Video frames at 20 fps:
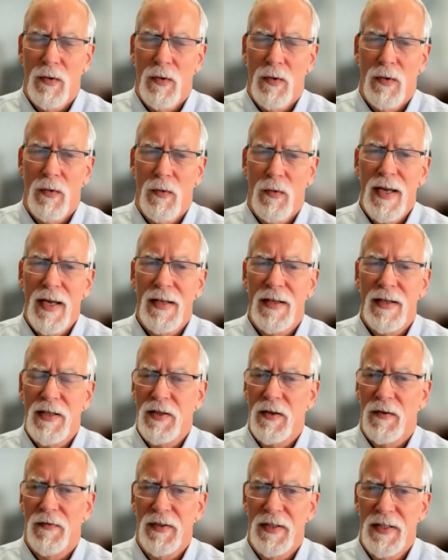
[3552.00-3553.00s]

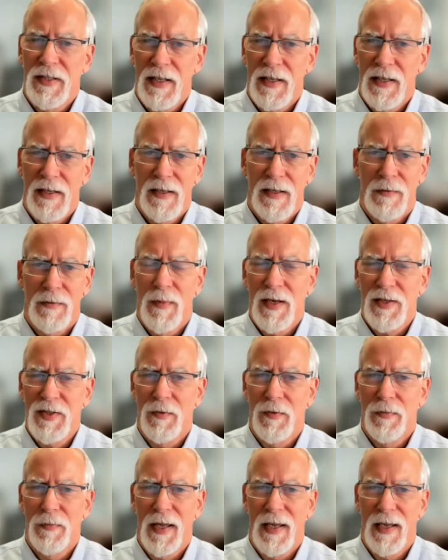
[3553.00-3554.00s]
weakness or fatigue and
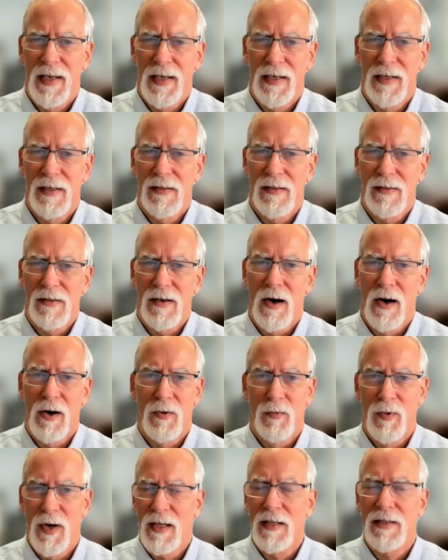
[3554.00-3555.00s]
muscle pain
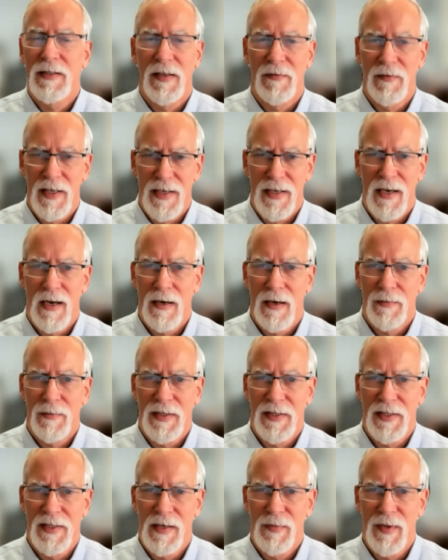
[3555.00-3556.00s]
are relatively common
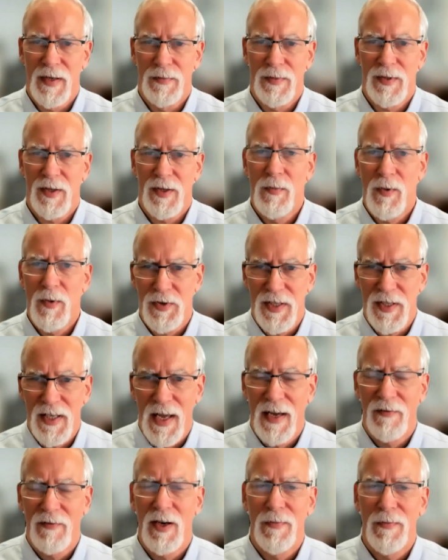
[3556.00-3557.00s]
symptoms. Almost
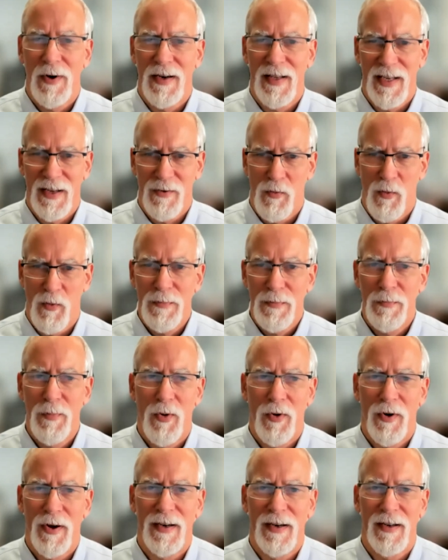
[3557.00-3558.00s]
everybody at one
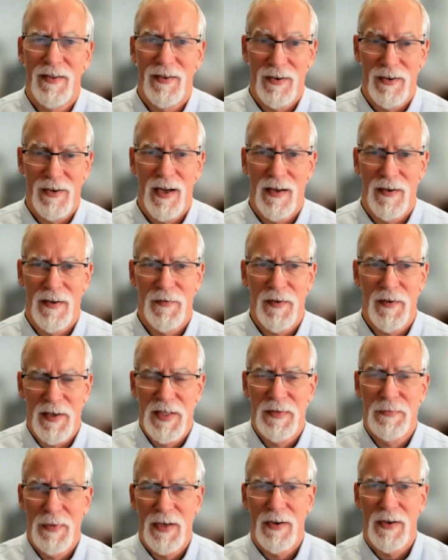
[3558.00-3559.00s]
point in their life
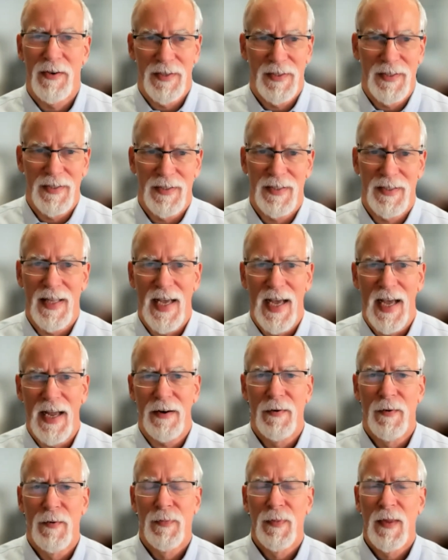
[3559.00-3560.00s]
experiences that.
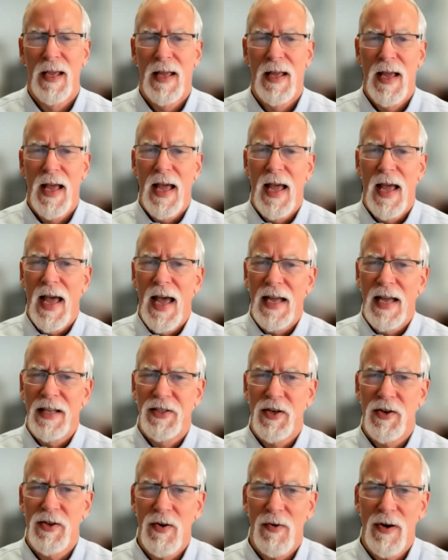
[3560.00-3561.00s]
And
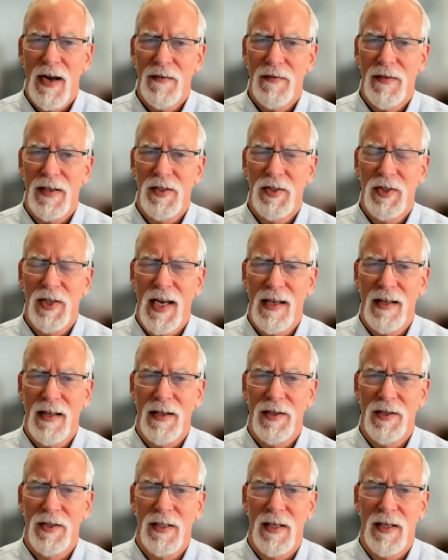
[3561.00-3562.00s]
so you have the
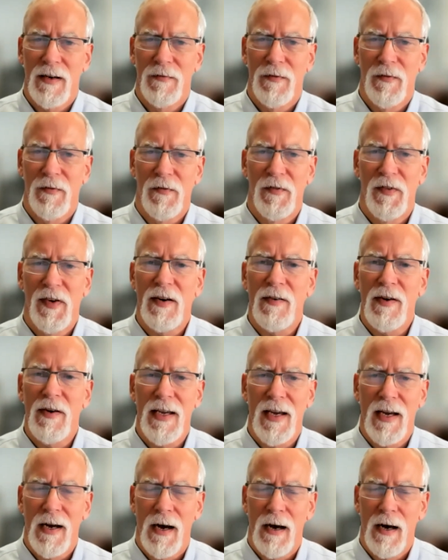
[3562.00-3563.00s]
challenge of very
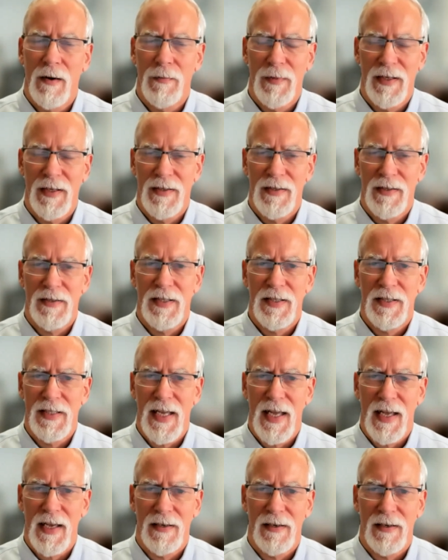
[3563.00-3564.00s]
common
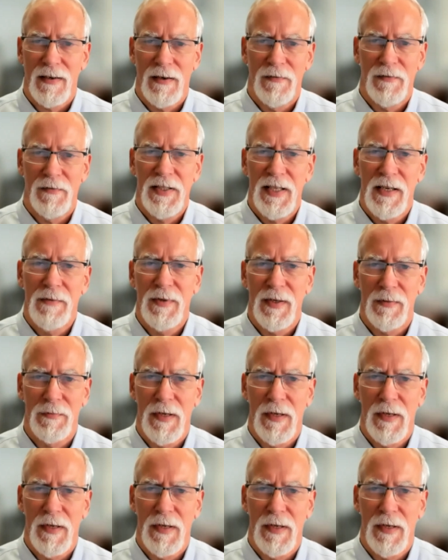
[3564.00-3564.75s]
set of symptom